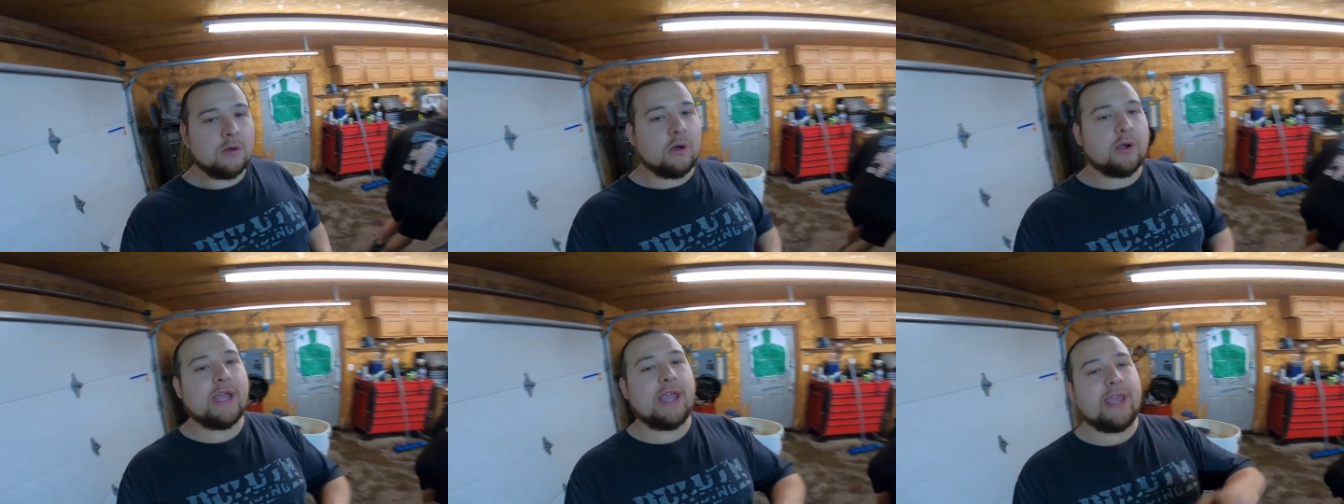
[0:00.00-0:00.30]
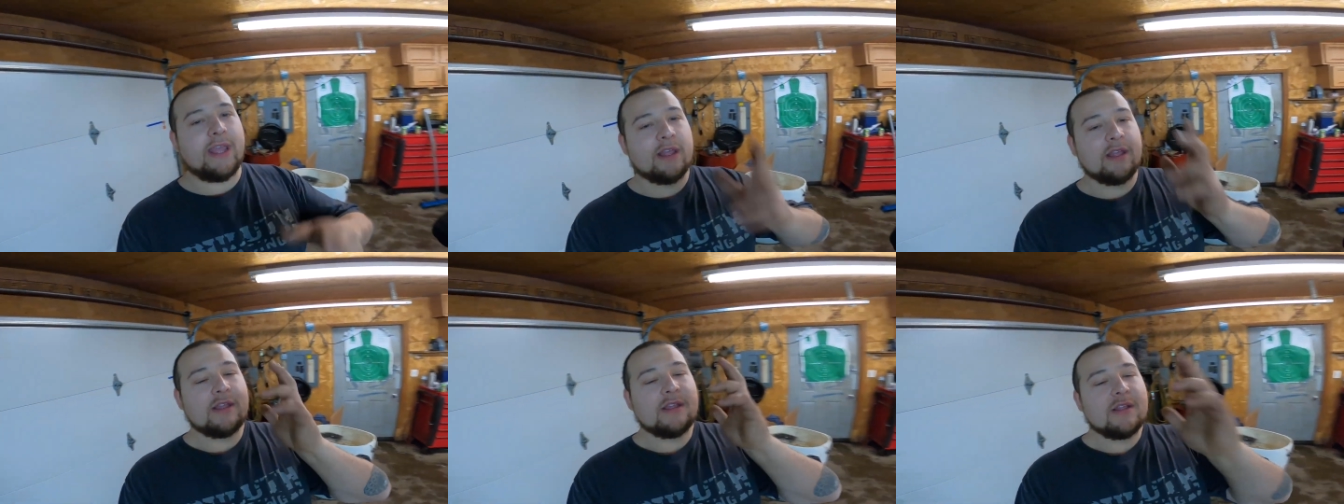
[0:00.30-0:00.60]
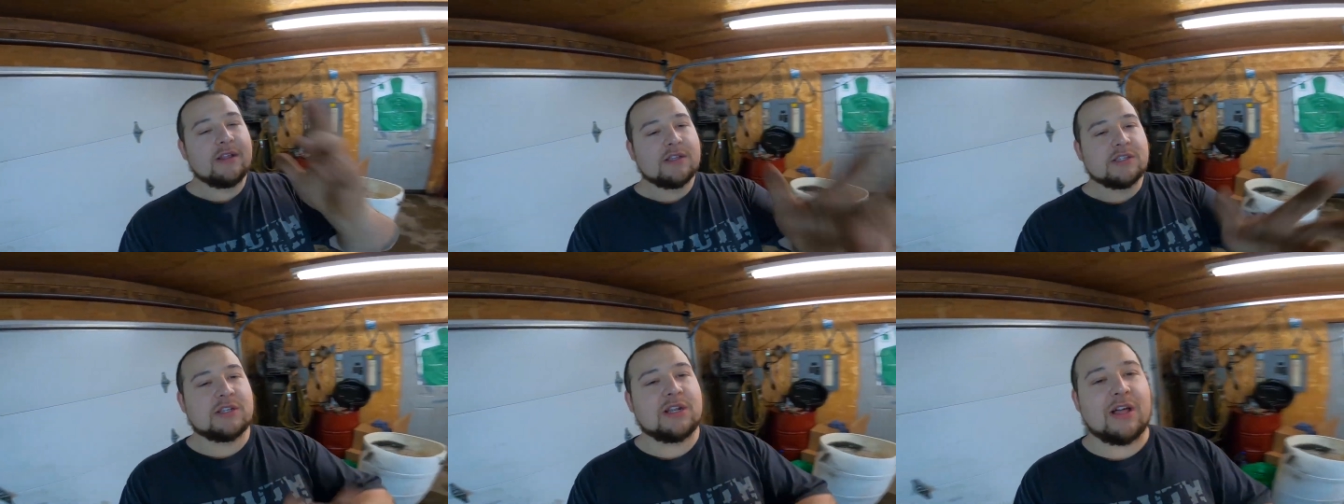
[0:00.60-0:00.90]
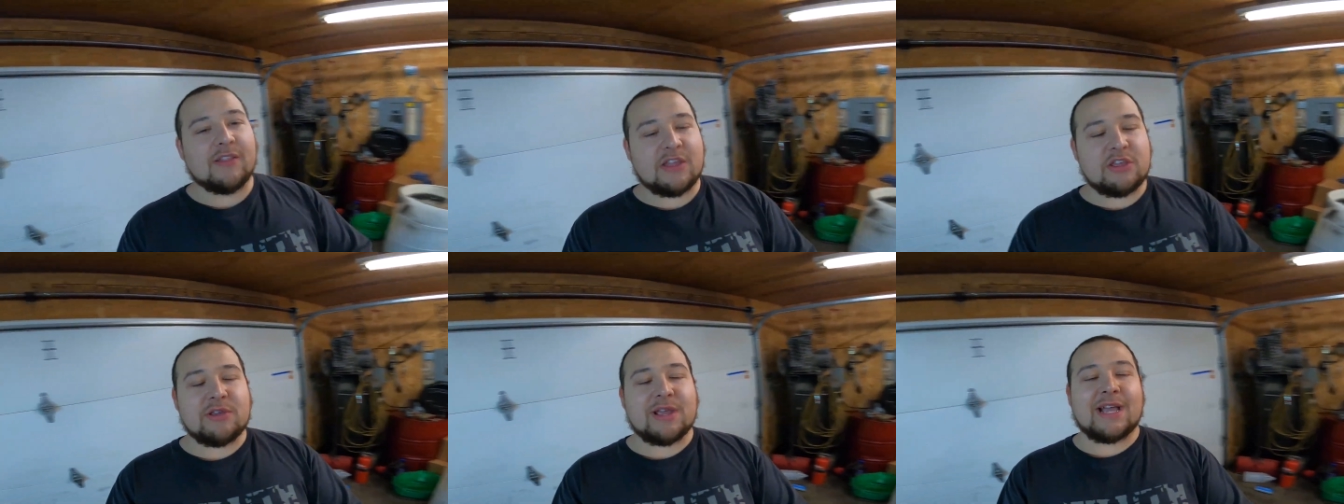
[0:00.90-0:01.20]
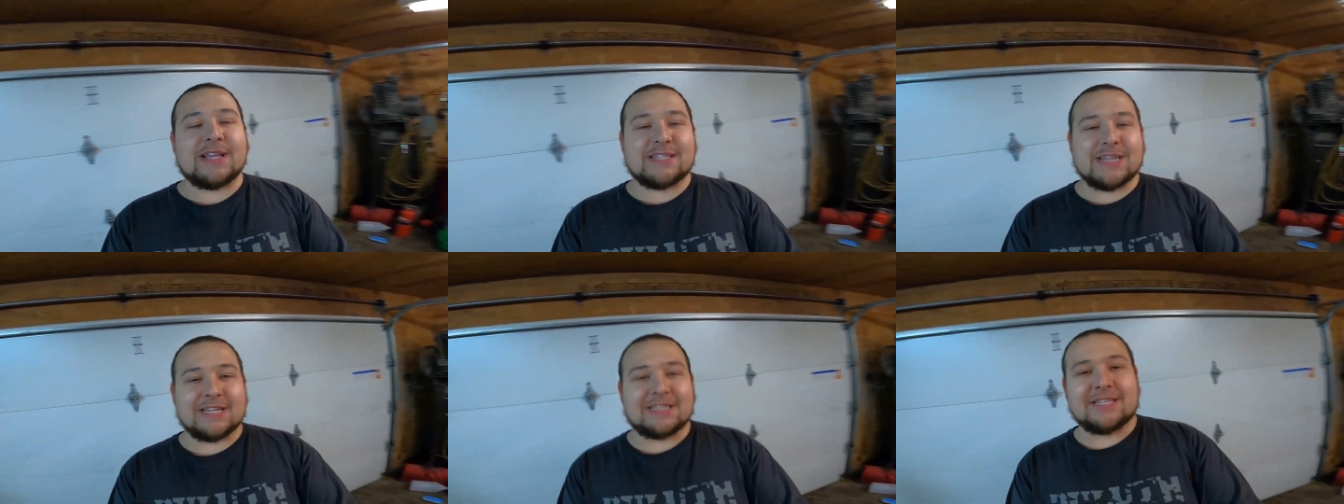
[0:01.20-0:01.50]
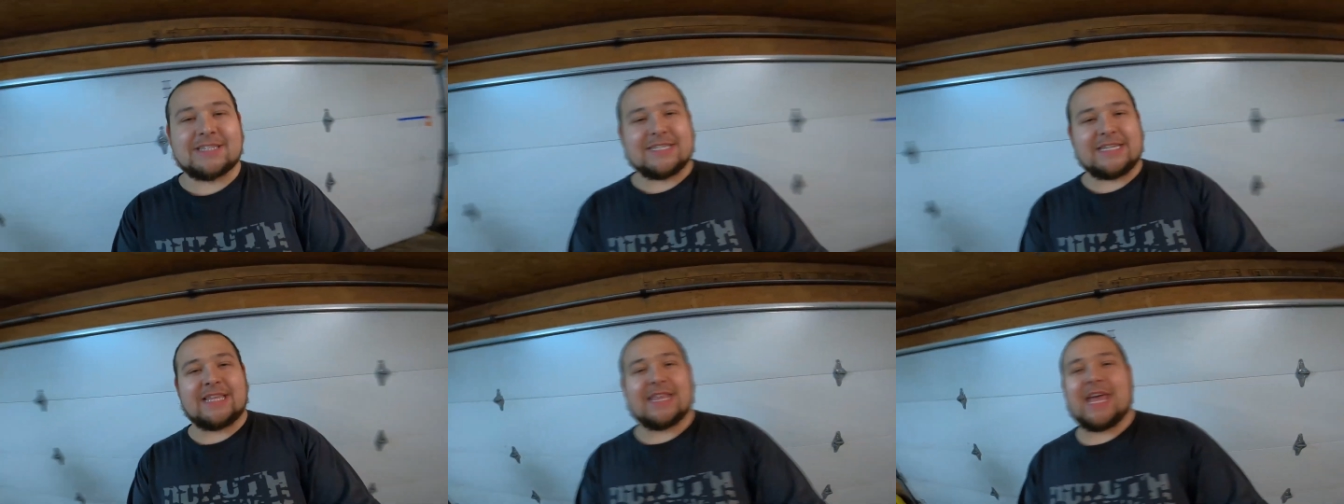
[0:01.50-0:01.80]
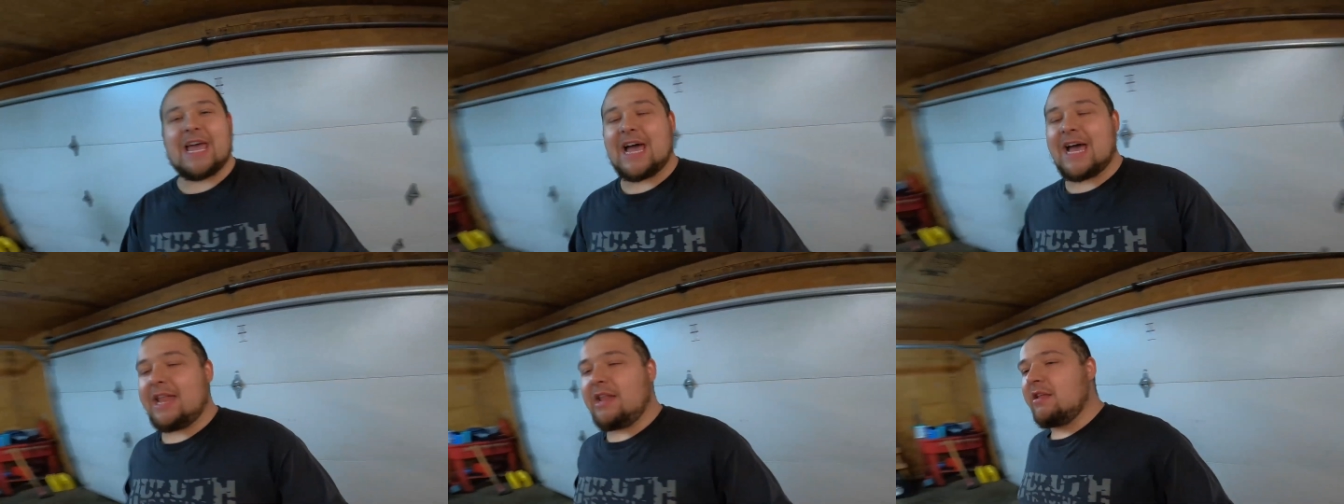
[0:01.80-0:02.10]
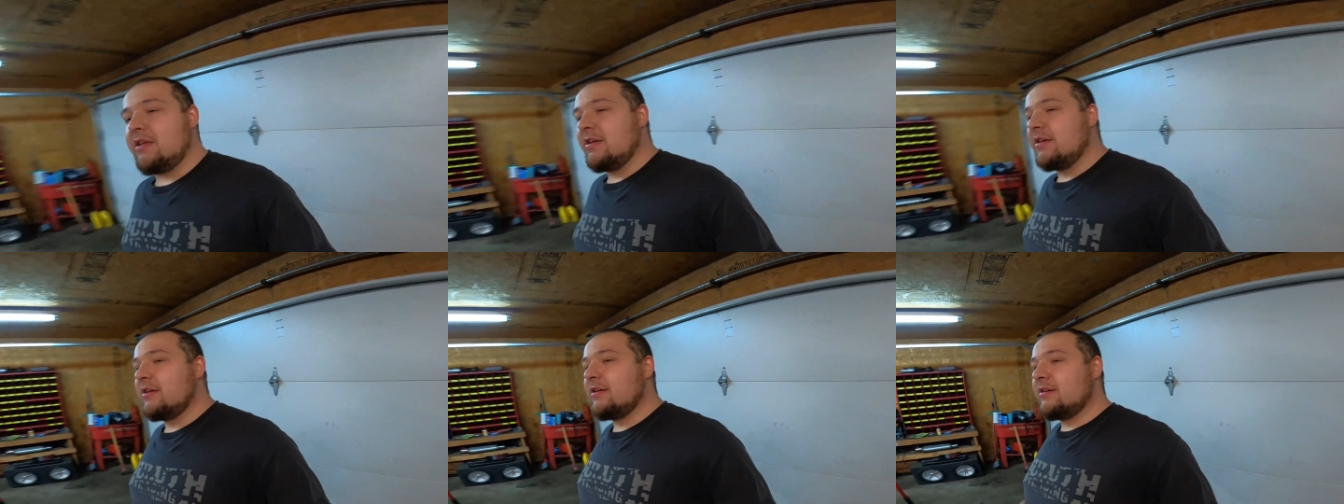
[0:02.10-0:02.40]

Okay, so now that you guys got to see that,